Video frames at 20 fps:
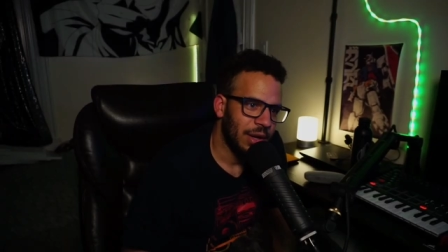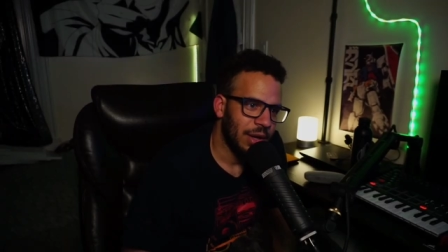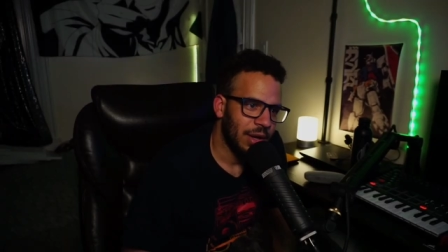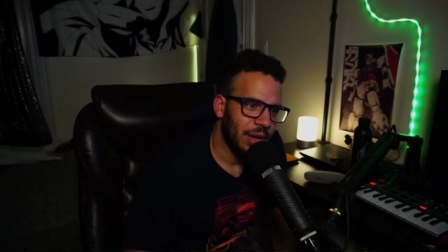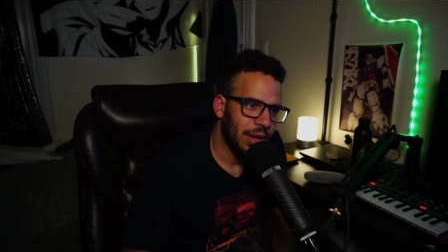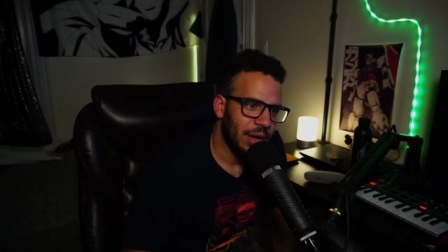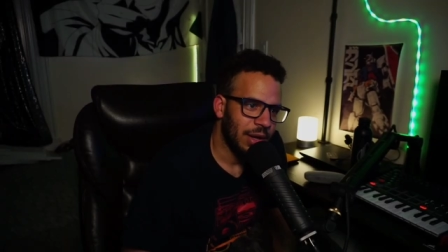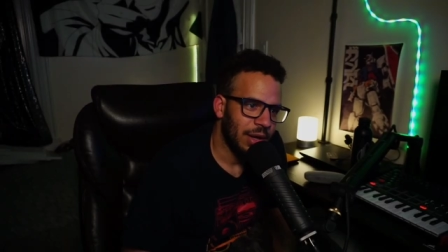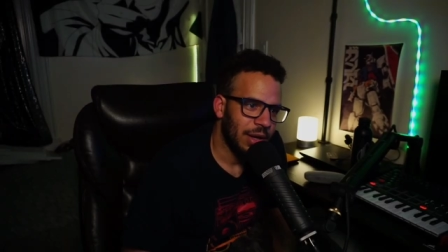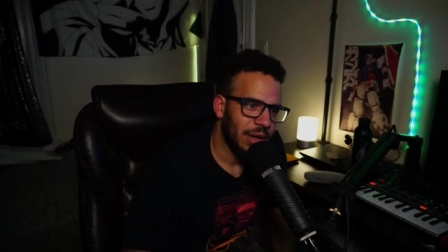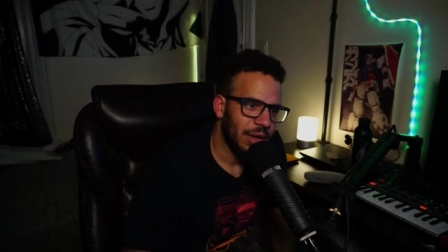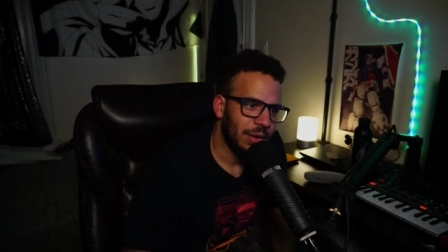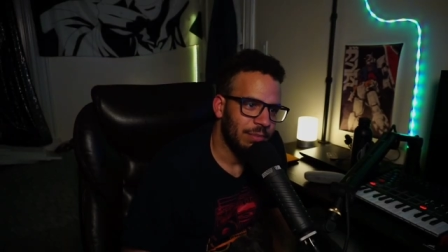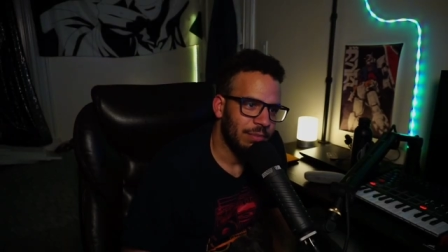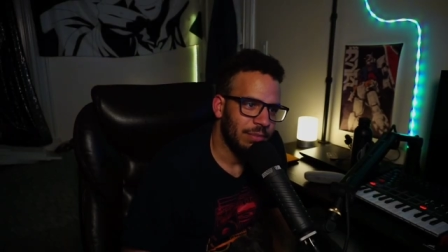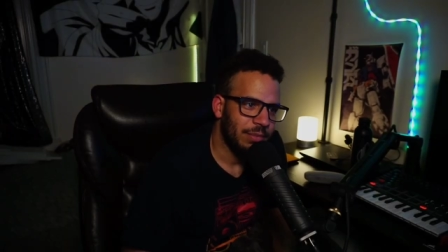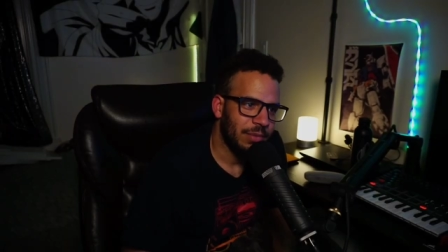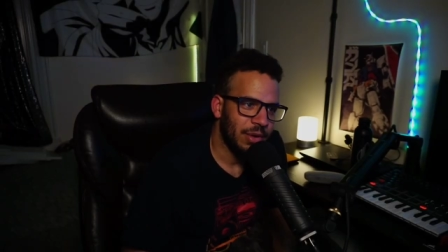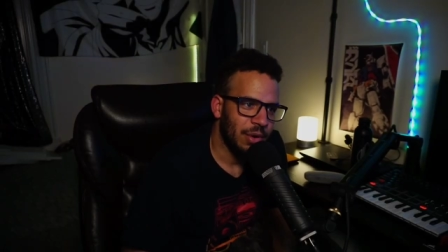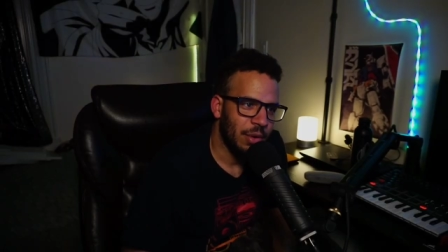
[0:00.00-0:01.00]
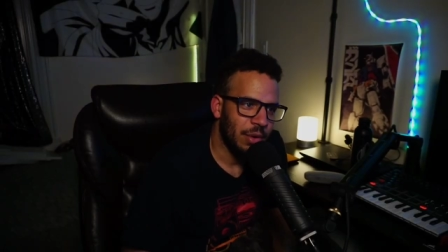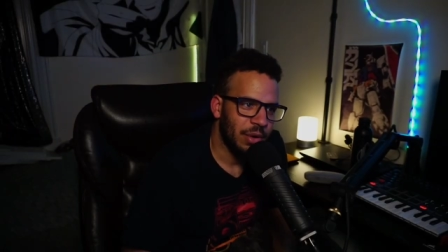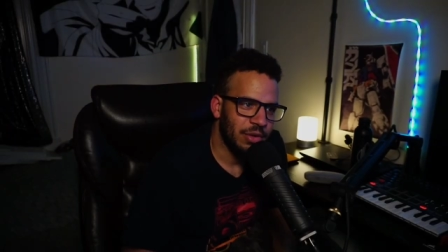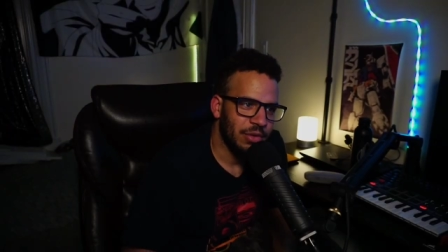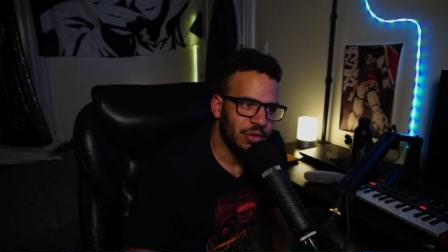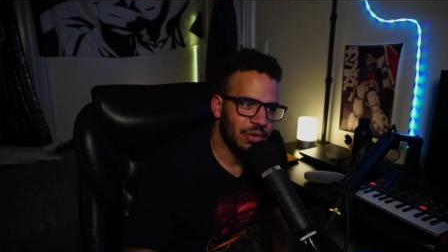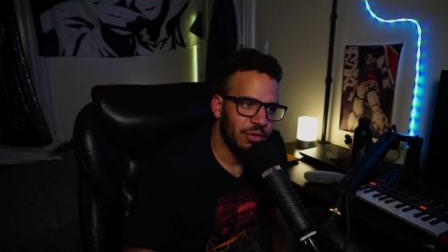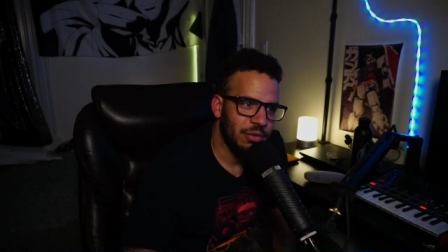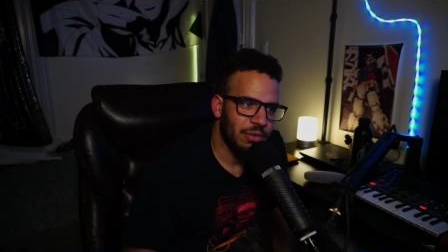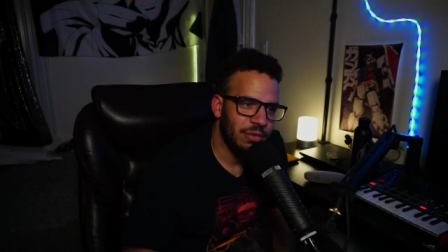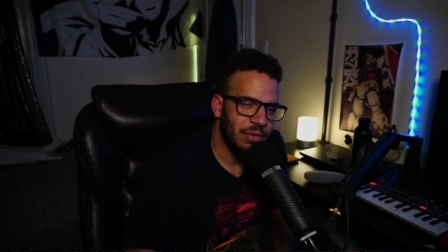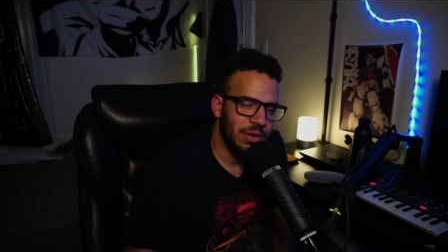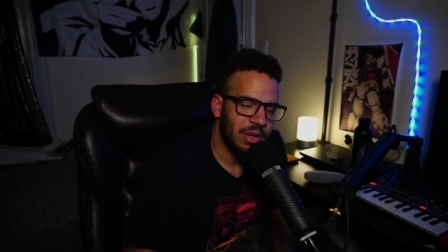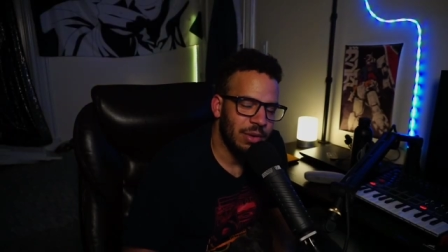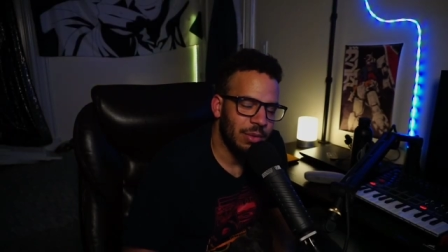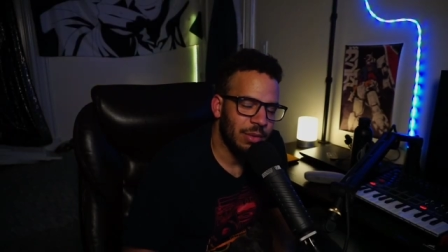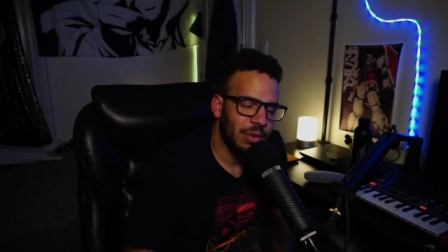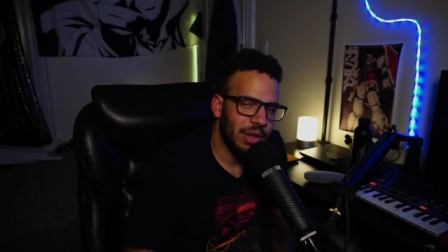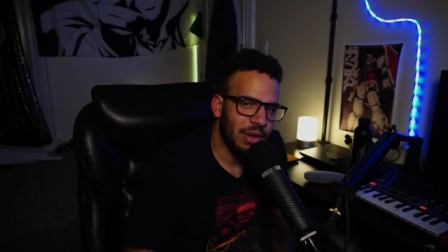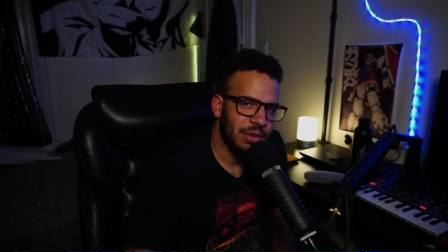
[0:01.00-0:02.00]
Uh, going two feet
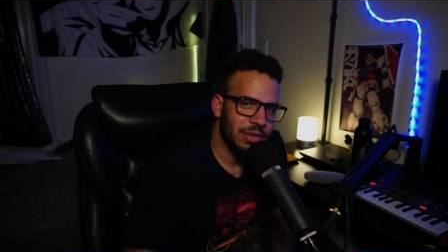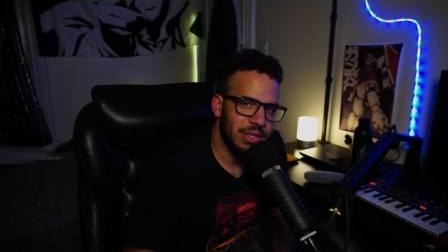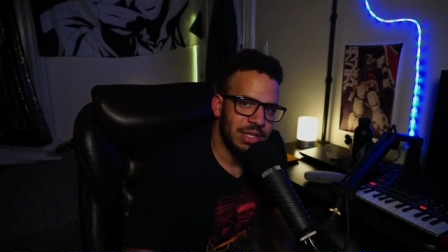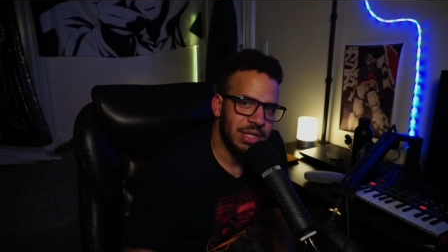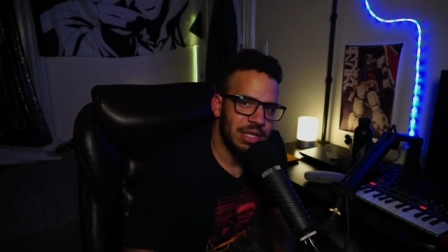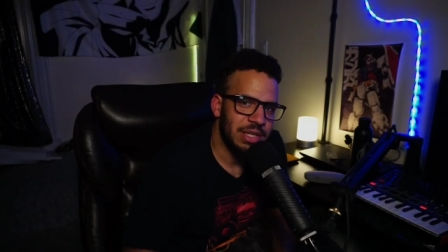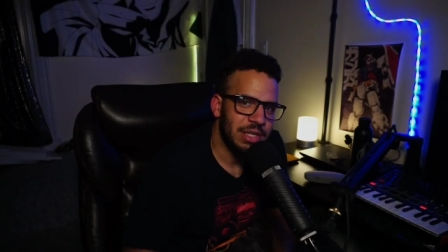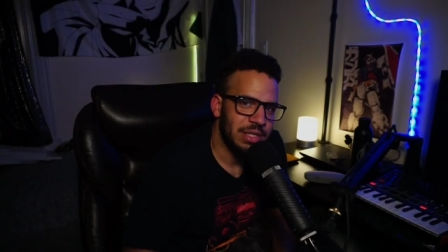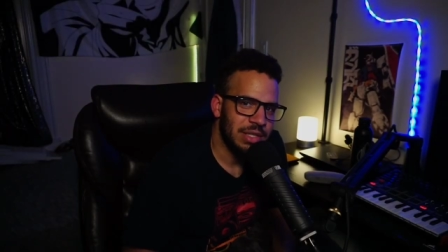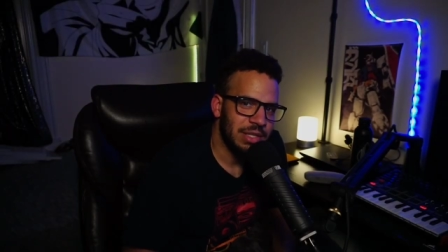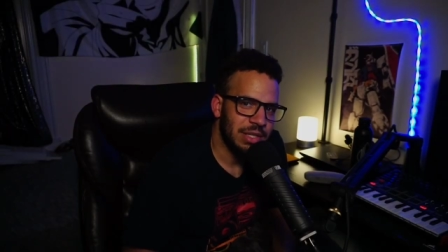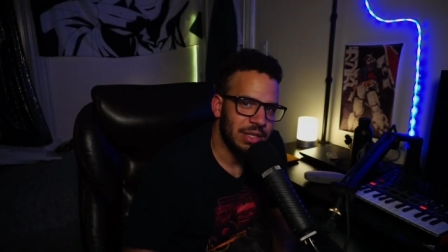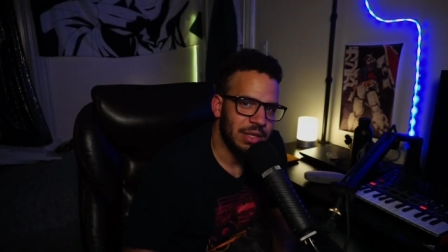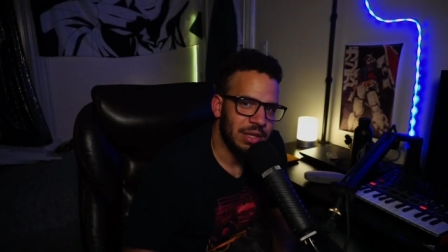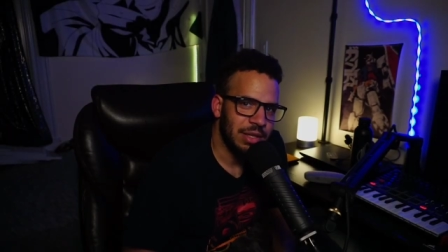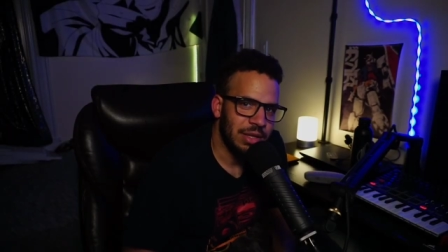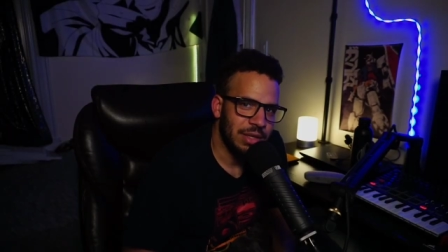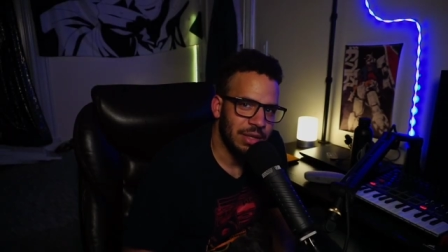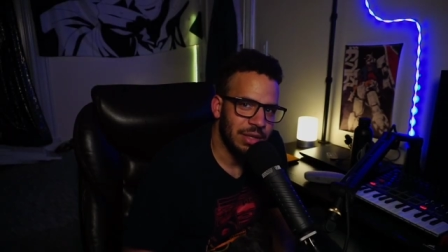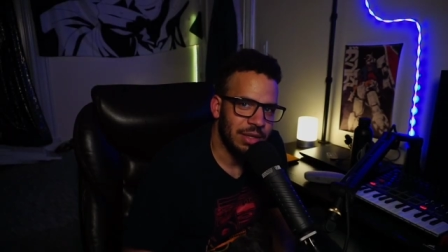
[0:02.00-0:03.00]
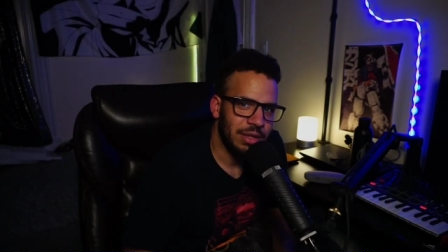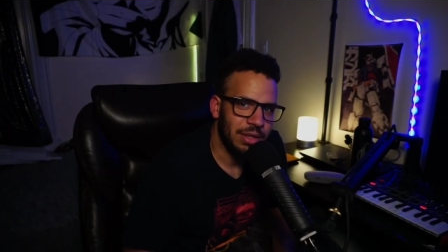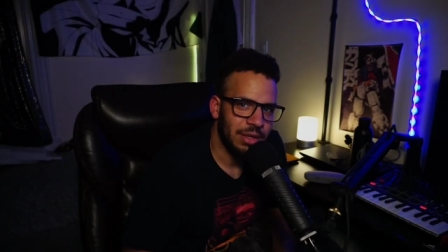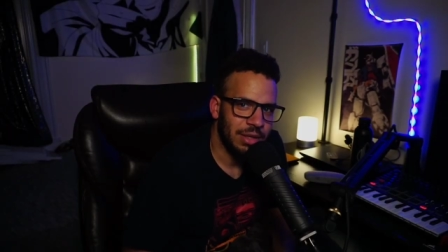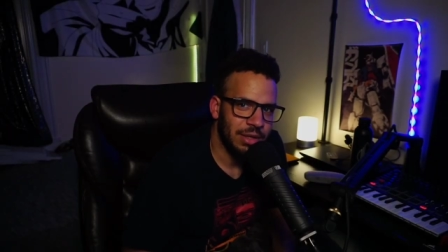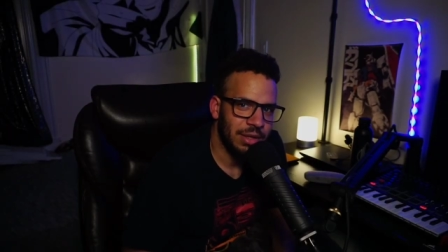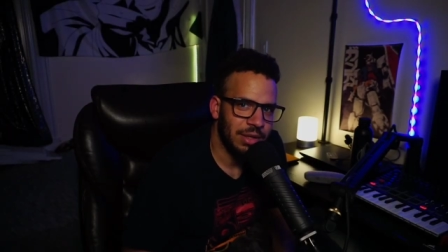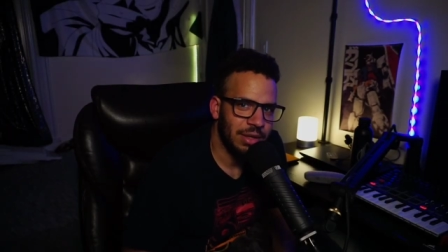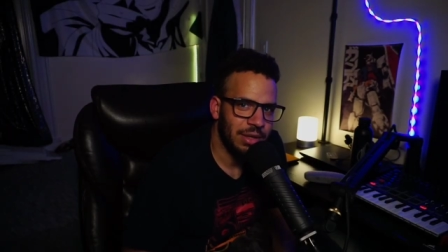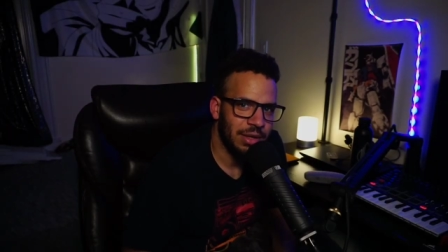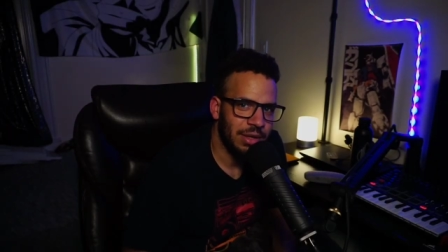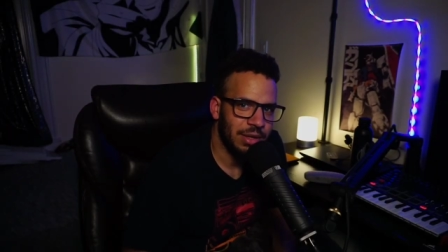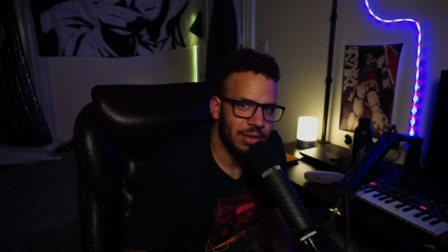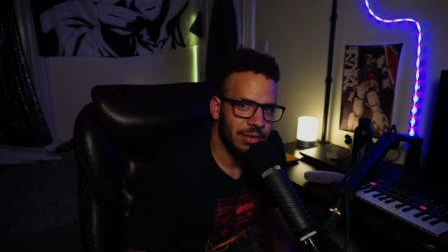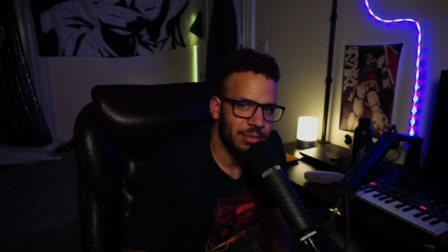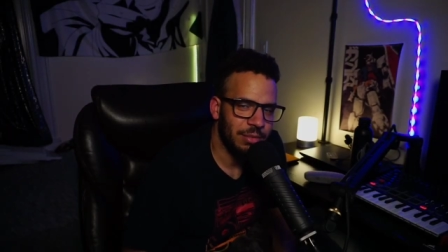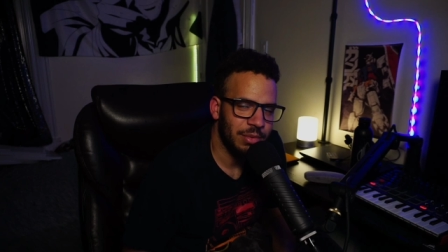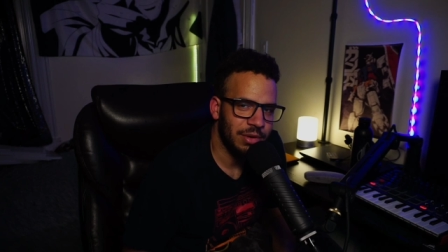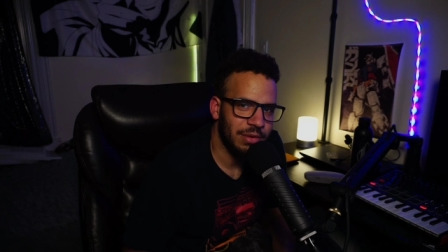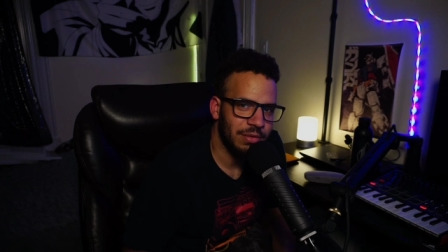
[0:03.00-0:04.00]
without sneezing
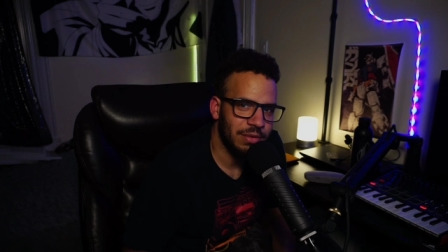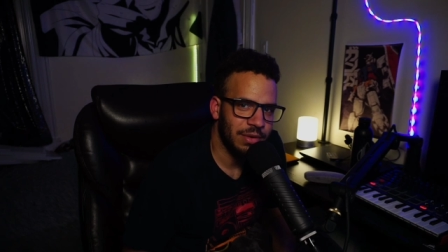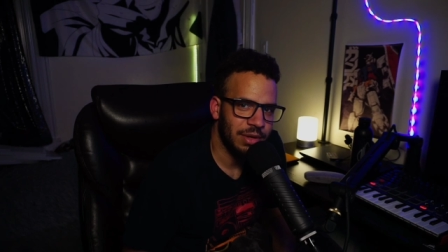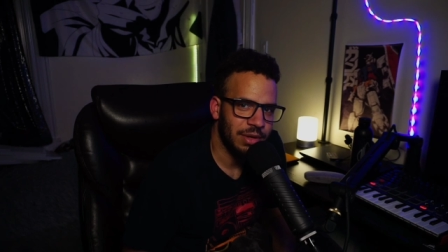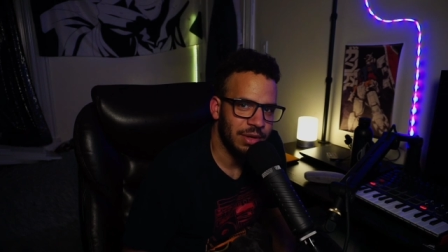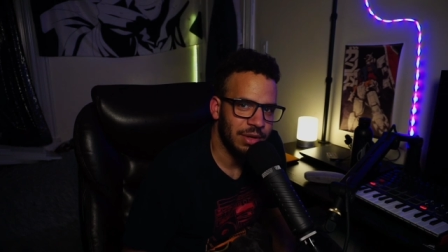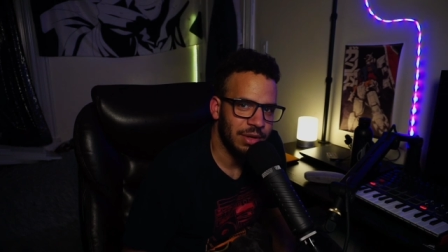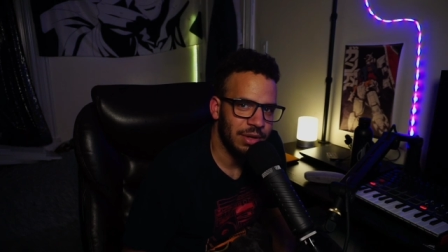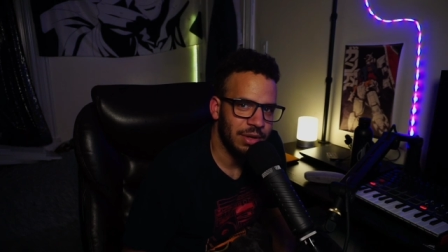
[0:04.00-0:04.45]
pretty fun.